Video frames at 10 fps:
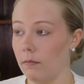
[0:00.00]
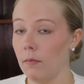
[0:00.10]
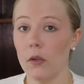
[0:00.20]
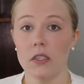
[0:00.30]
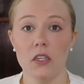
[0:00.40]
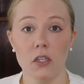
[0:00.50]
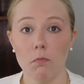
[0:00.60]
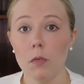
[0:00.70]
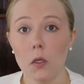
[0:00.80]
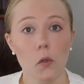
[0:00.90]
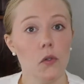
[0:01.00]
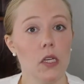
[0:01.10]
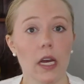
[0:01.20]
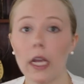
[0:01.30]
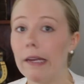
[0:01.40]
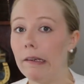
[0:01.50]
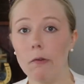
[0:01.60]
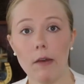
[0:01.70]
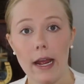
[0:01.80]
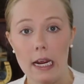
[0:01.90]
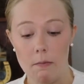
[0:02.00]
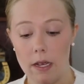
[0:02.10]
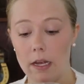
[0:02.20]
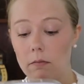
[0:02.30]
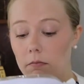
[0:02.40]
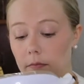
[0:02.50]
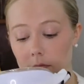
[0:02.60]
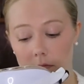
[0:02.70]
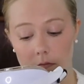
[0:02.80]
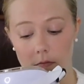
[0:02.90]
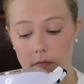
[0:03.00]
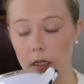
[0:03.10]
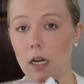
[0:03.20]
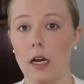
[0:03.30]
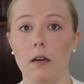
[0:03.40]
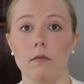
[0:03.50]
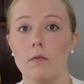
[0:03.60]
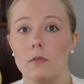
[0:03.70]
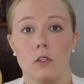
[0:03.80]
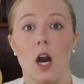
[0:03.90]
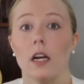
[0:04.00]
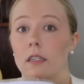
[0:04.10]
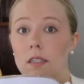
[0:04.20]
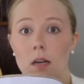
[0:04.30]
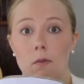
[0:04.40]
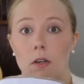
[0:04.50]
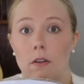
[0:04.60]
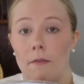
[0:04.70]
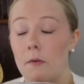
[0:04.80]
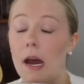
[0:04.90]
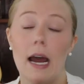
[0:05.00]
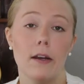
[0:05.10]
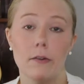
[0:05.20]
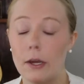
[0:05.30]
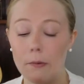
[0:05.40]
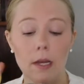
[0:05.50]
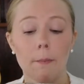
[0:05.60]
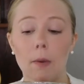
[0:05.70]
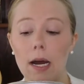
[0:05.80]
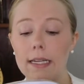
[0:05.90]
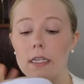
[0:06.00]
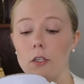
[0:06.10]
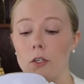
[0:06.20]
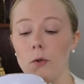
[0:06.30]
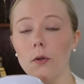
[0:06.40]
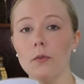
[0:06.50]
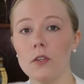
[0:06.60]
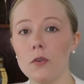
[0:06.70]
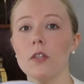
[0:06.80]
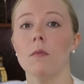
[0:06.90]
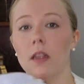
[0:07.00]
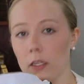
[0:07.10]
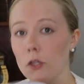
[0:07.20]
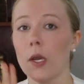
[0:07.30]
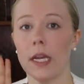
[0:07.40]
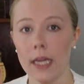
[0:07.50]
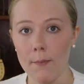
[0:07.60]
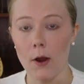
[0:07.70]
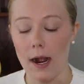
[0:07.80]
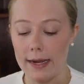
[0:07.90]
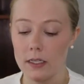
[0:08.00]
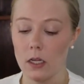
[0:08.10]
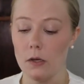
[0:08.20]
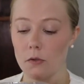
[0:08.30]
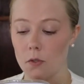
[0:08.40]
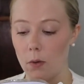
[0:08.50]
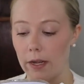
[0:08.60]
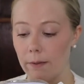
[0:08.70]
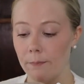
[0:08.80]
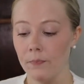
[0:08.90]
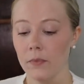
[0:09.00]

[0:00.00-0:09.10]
listen to music, you name it, talk to someone on the phone, I don't know. But do something that you can keep your eyes closed with.